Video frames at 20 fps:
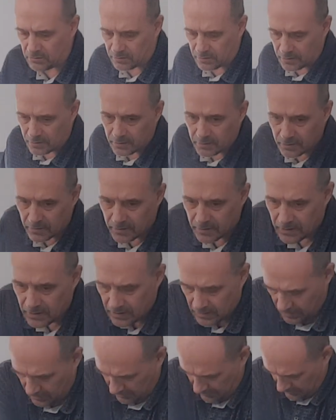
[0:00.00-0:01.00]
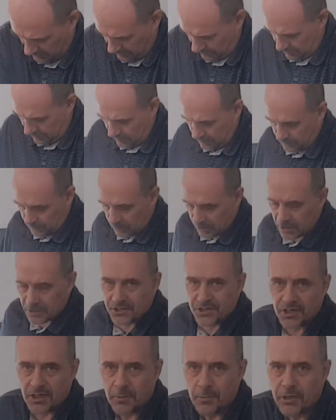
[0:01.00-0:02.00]
If I had
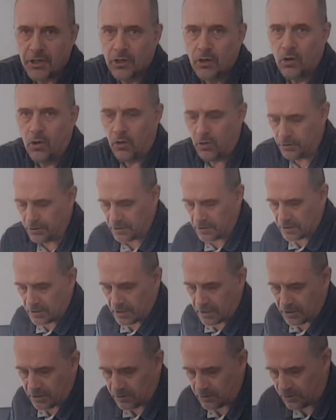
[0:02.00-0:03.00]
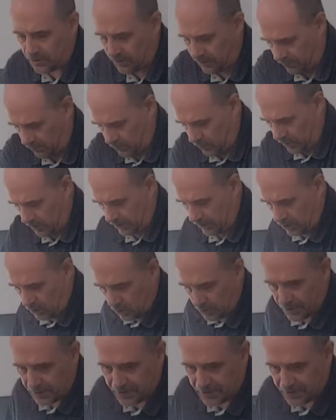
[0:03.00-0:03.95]
somebody holding it, I could really go to